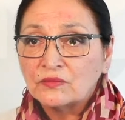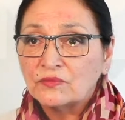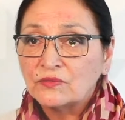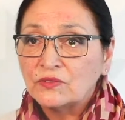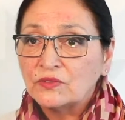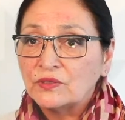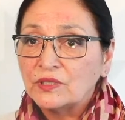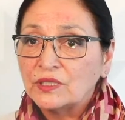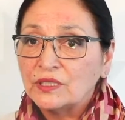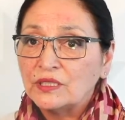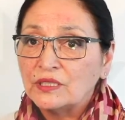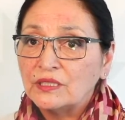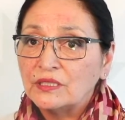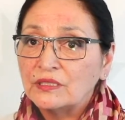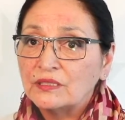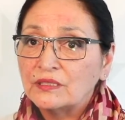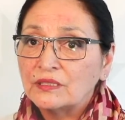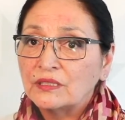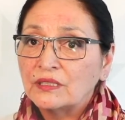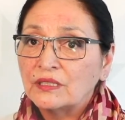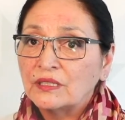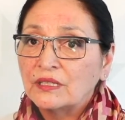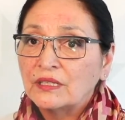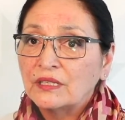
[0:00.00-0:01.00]
of
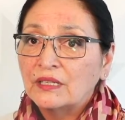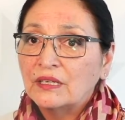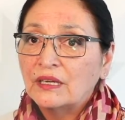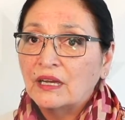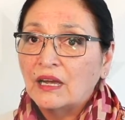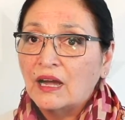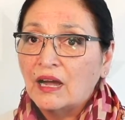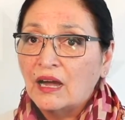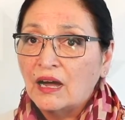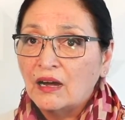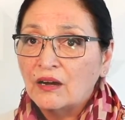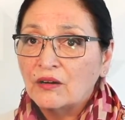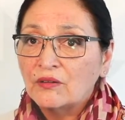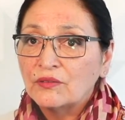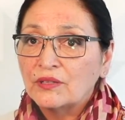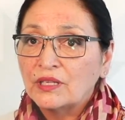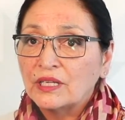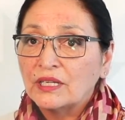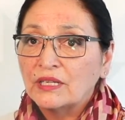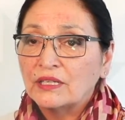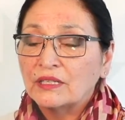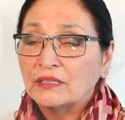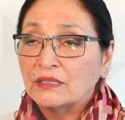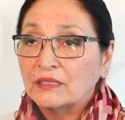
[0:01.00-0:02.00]
treaties, how
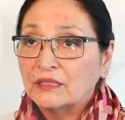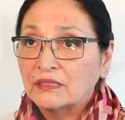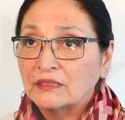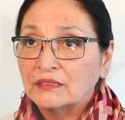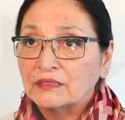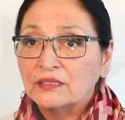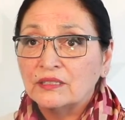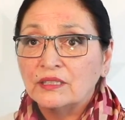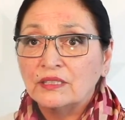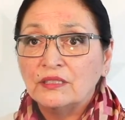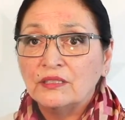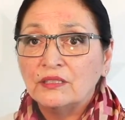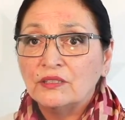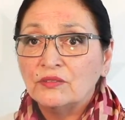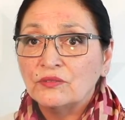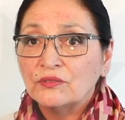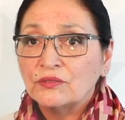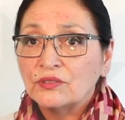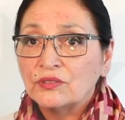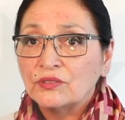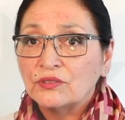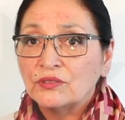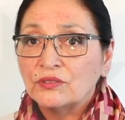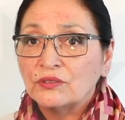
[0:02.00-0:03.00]
that it
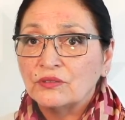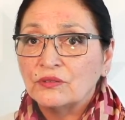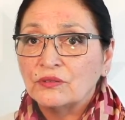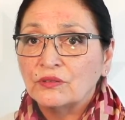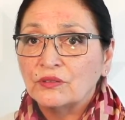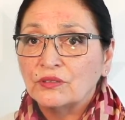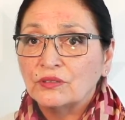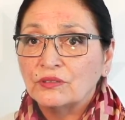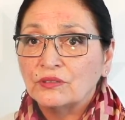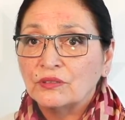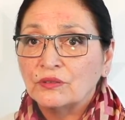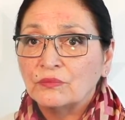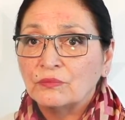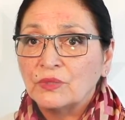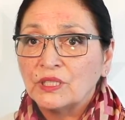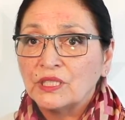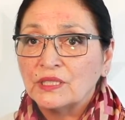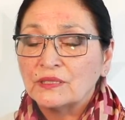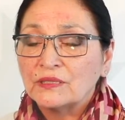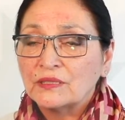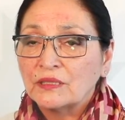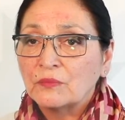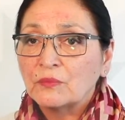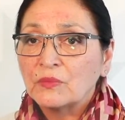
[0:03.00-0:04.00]
continues to be
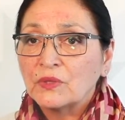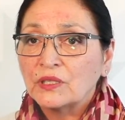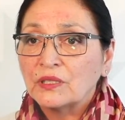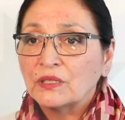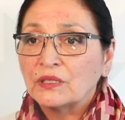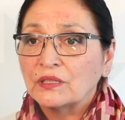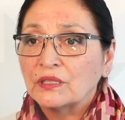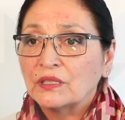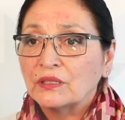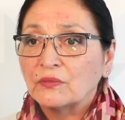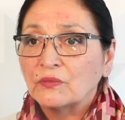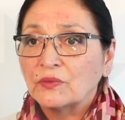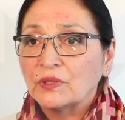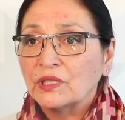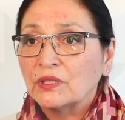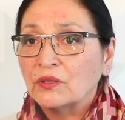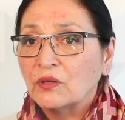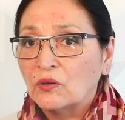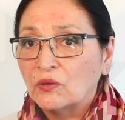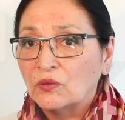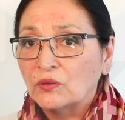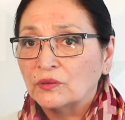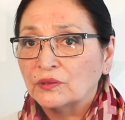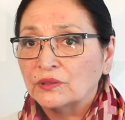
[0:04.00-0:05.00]
something that we
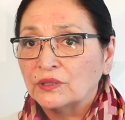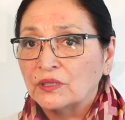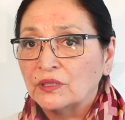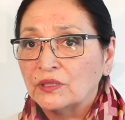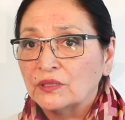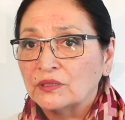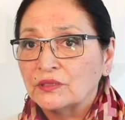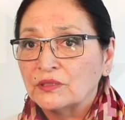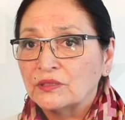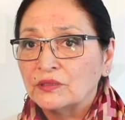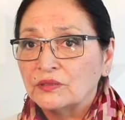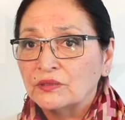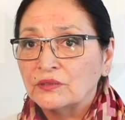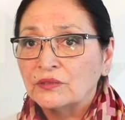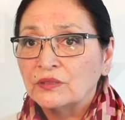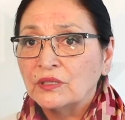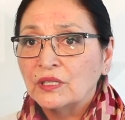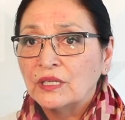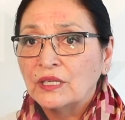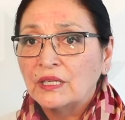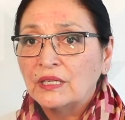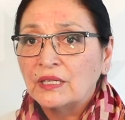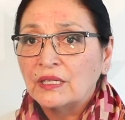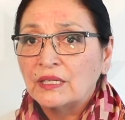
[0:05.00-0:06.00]
hold on to,
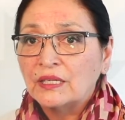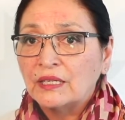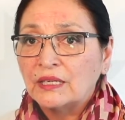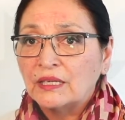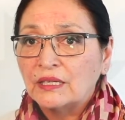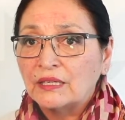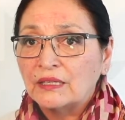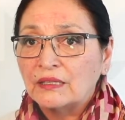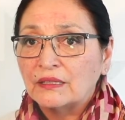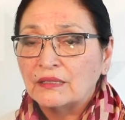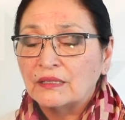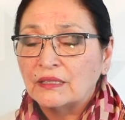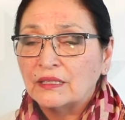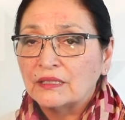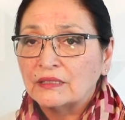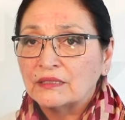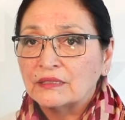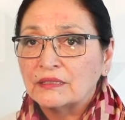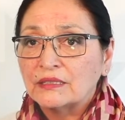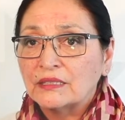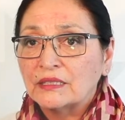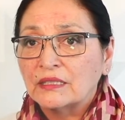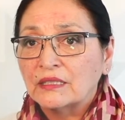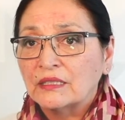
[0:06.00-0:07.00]
and that
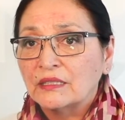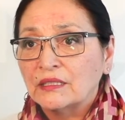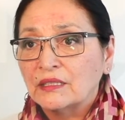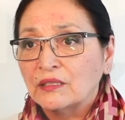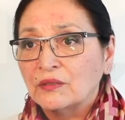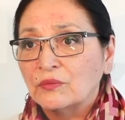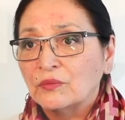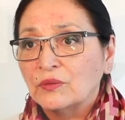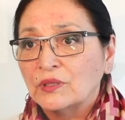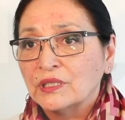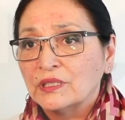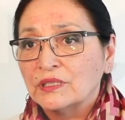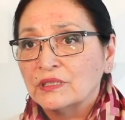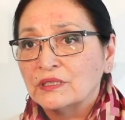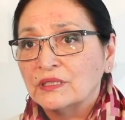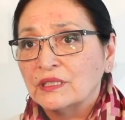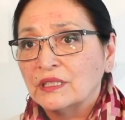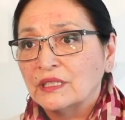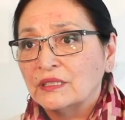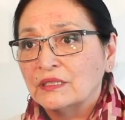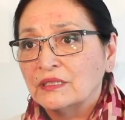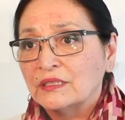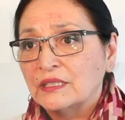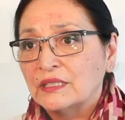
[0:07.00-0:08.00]
it was
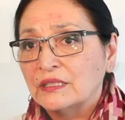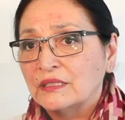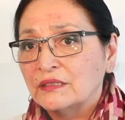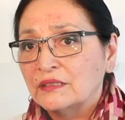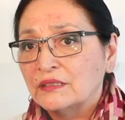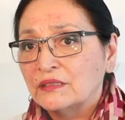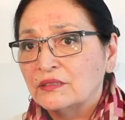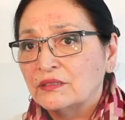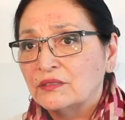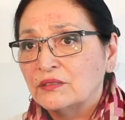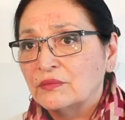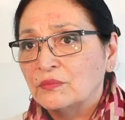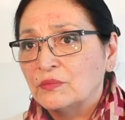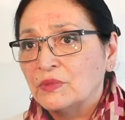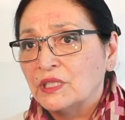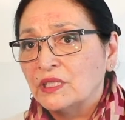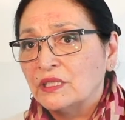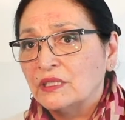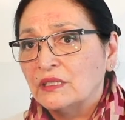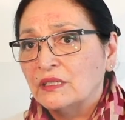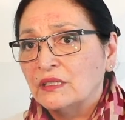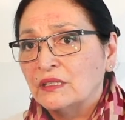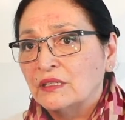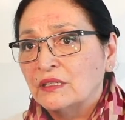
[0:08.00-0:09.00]
intended to
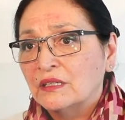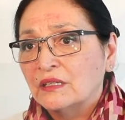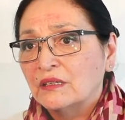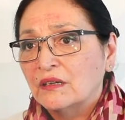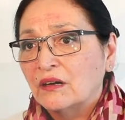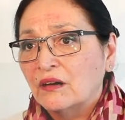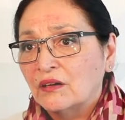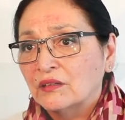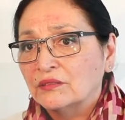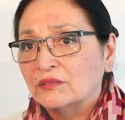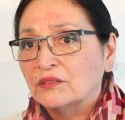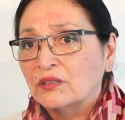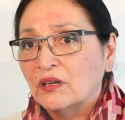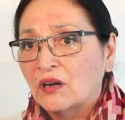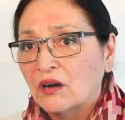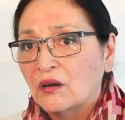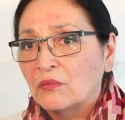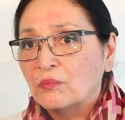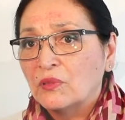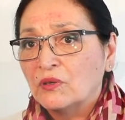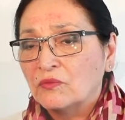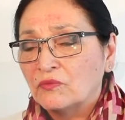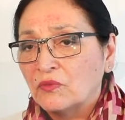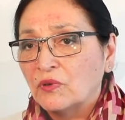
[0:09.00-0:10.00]
be on
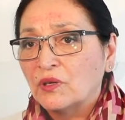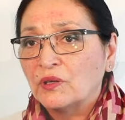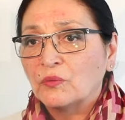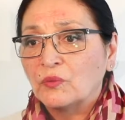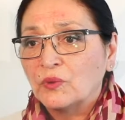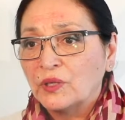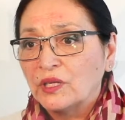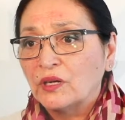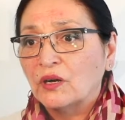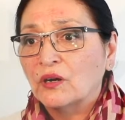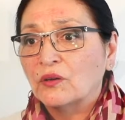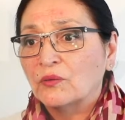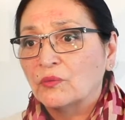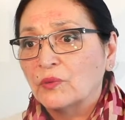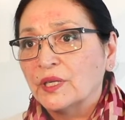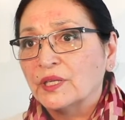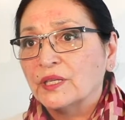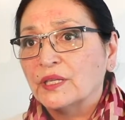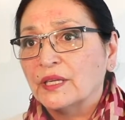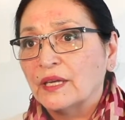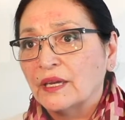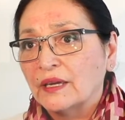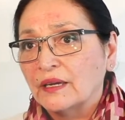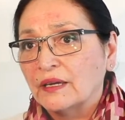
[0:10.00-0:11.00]
top of what we
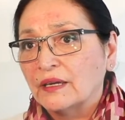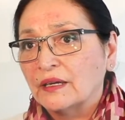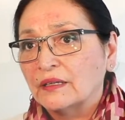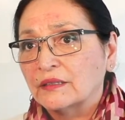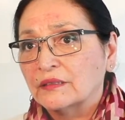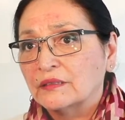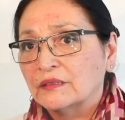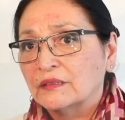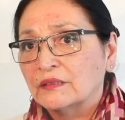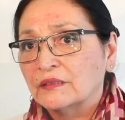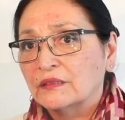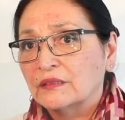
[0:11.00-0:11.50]
already had.